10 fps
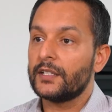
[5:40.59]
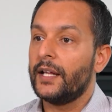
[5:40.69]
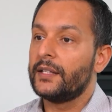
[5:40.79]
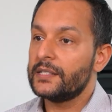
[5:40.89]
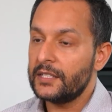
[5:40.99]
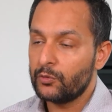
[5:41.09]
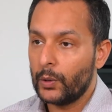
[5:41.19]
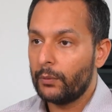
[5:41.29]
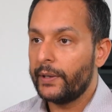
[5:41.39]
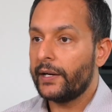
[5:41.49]
And this is
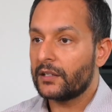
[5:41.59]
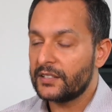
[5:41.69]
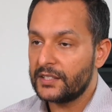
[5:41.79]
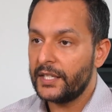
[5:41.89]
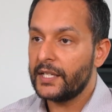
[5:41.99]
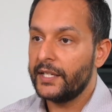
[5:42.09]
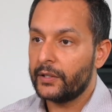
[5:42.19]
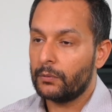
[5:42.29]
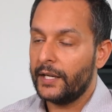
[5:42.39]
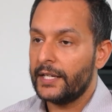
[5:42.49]
where we are sitting
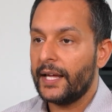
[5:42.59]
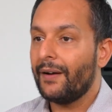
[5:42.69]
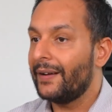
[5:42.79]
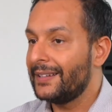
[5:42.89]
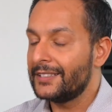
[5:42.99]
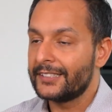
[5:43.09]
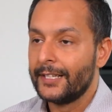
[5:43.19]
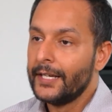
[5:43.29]
here right now in this